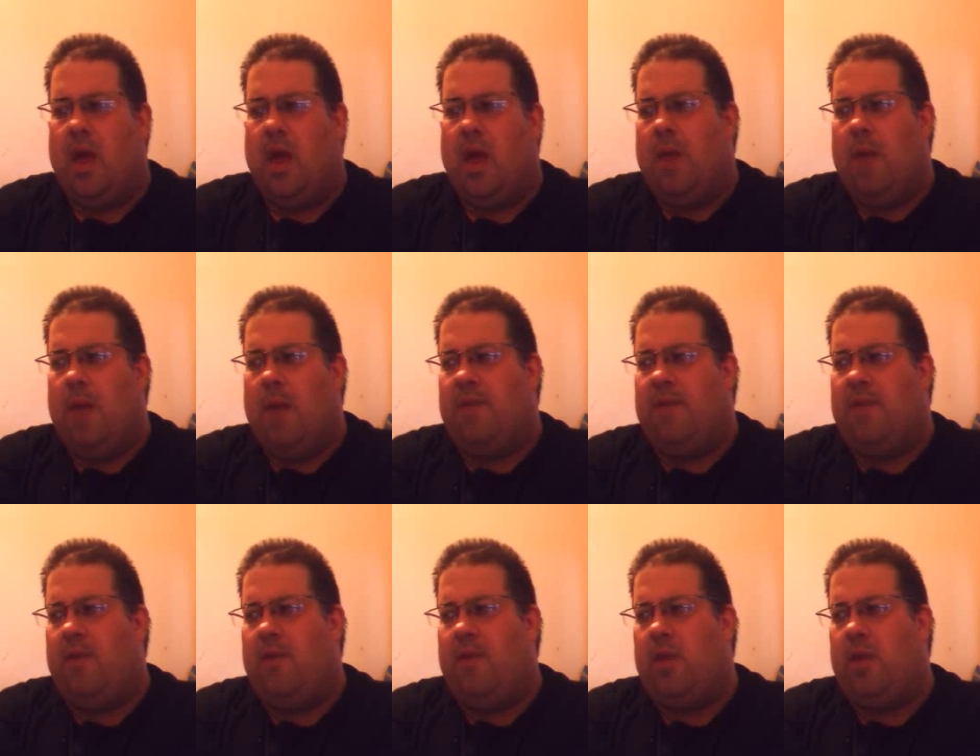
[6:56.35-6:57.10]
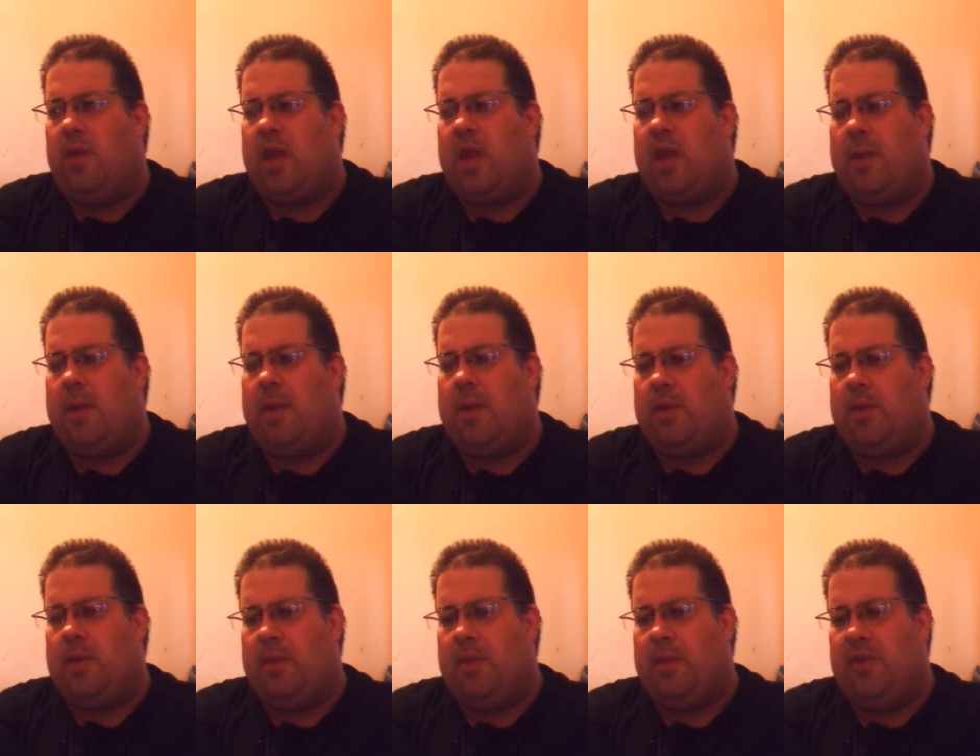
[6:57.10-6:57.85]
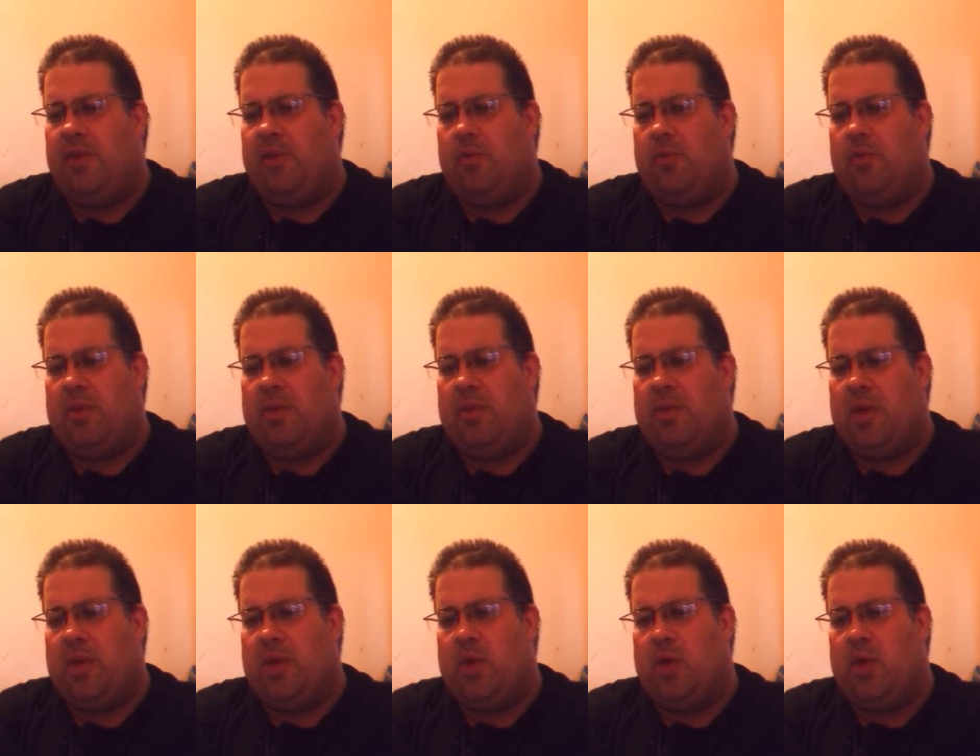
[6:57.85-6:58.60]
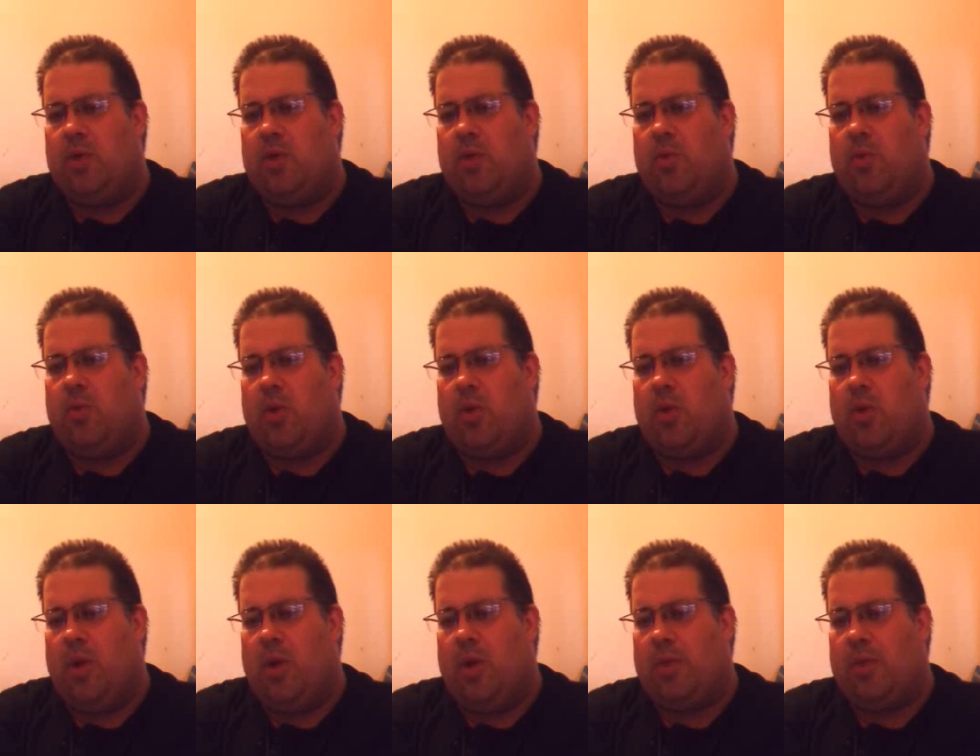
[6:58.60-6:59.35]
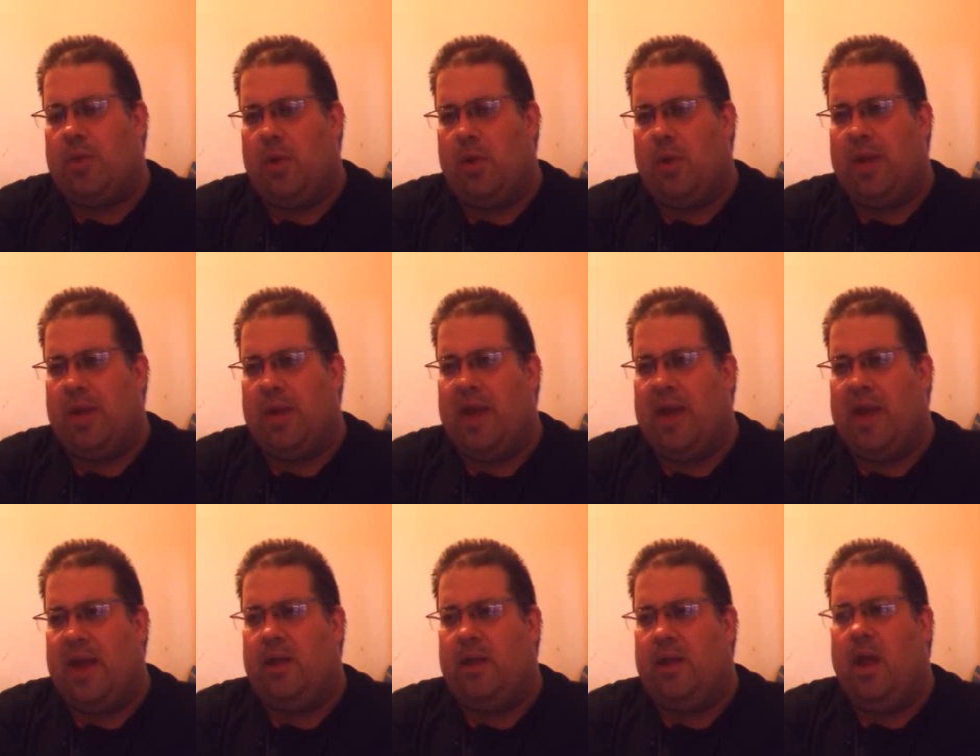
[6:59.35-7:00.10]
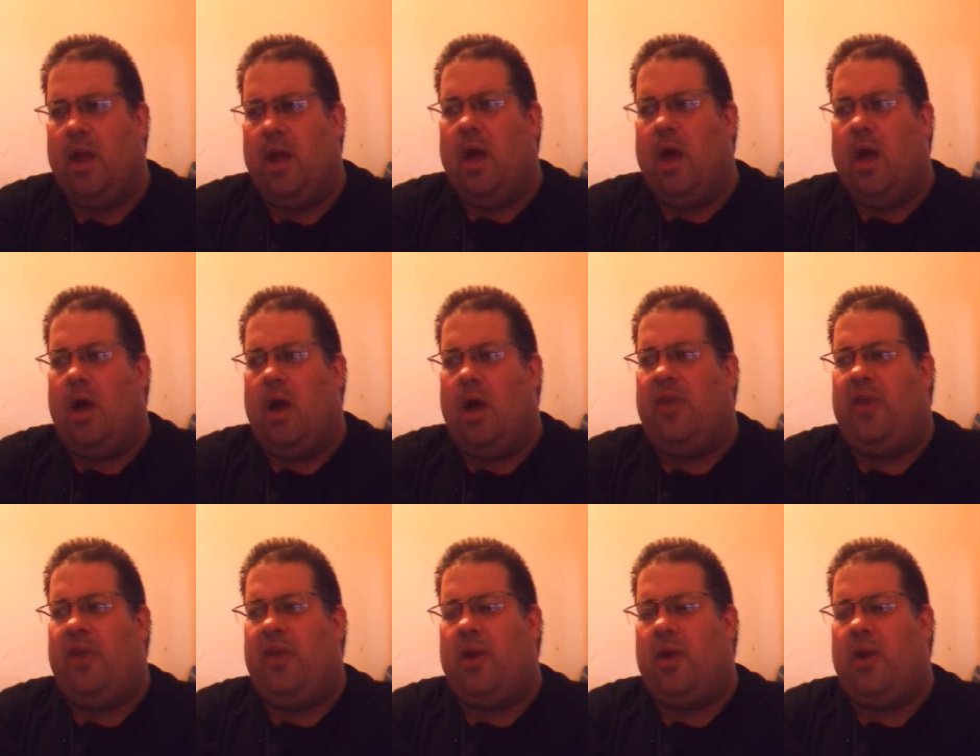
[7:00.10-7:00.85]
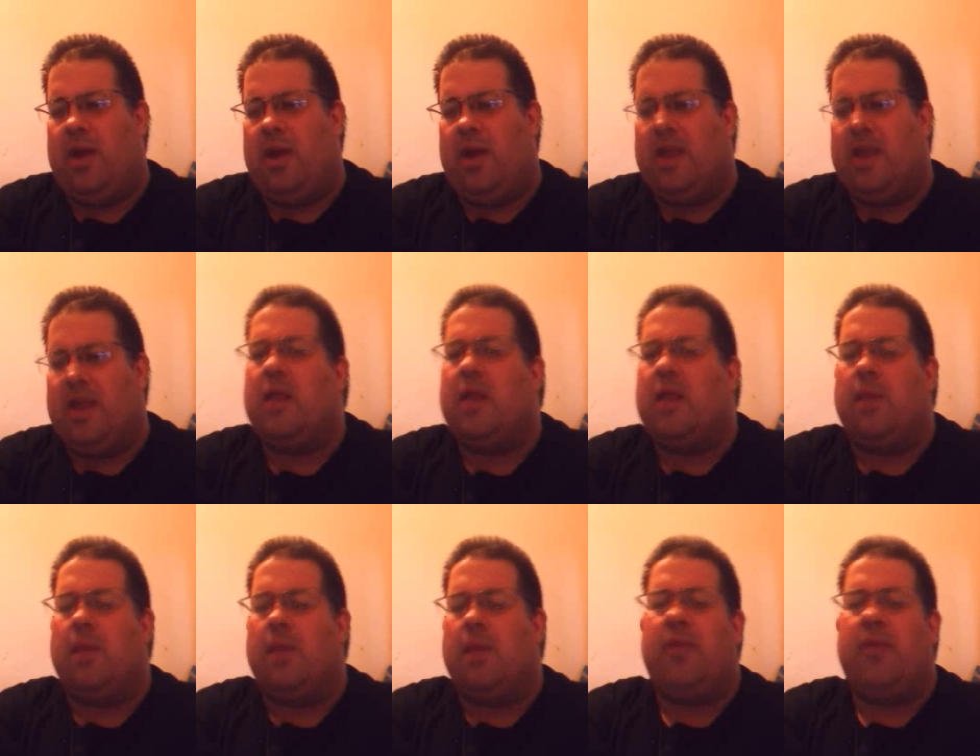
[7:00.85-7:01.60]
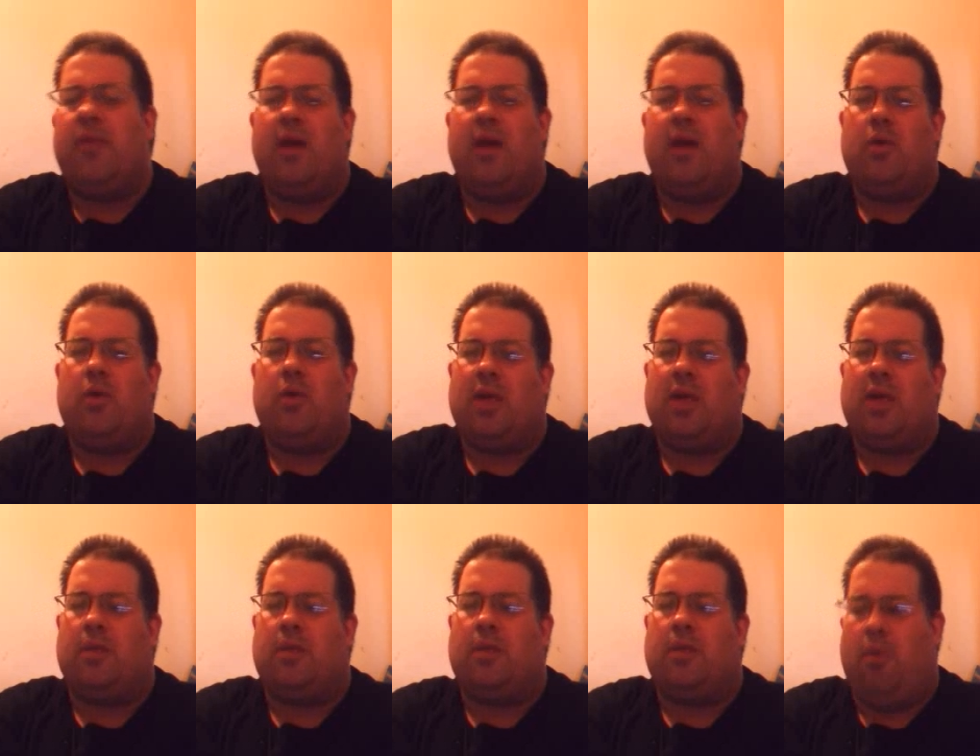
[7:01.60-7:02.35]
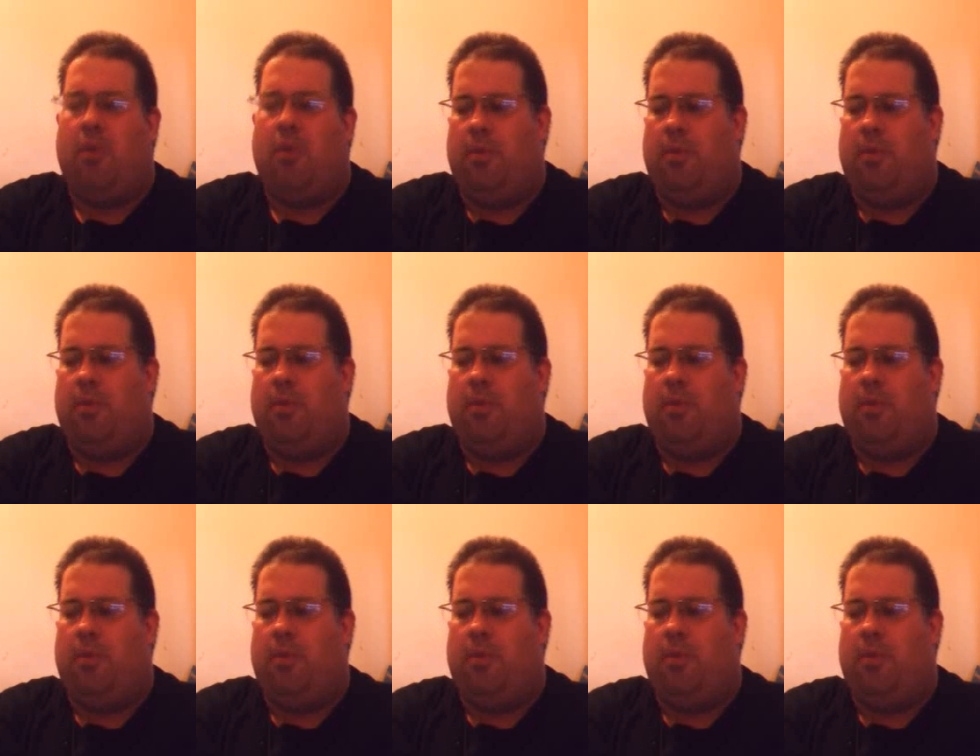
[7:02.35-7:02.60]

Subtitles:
If I wanted to come up with something that would be reusable time and time again, I think it needs something else. That's the problem.